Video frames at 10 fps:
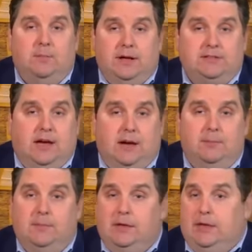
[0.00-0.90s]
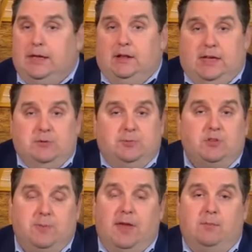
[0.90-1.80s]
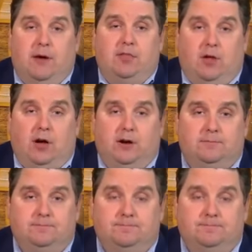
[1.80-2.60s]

But, you know, he was supposed to be out a month longer.